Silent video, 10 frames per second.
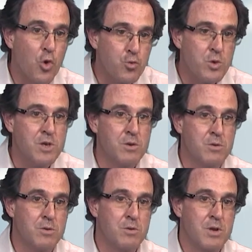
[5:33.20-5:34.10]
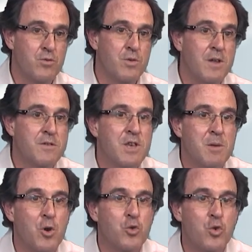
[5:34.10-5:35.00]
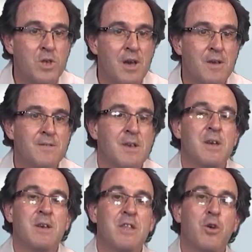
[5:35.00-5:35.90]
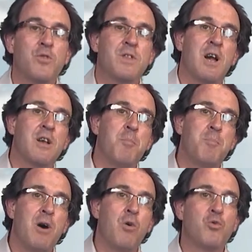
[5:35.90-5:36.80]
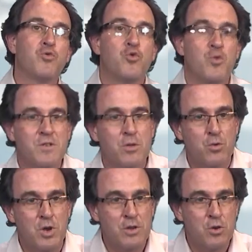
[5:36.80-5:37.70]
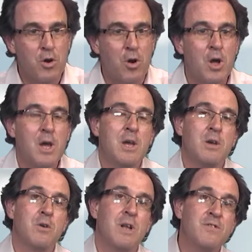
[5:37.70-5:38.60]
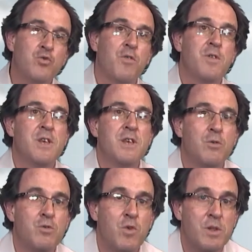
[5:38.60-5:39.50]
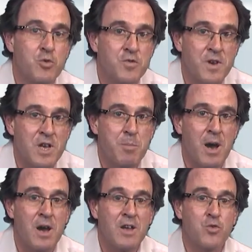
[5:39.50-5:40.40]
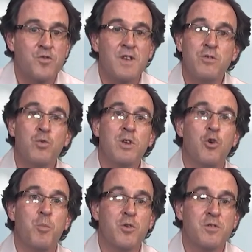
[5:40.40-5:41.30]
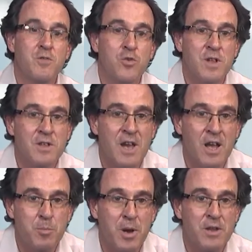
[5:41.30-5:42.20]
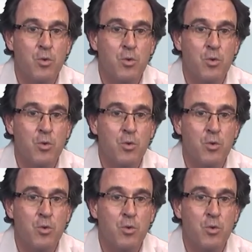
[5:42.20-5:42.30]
due to human areas, pergelisol mating, melting in hydrates. Current emissions are 15 to 30 terograms per year.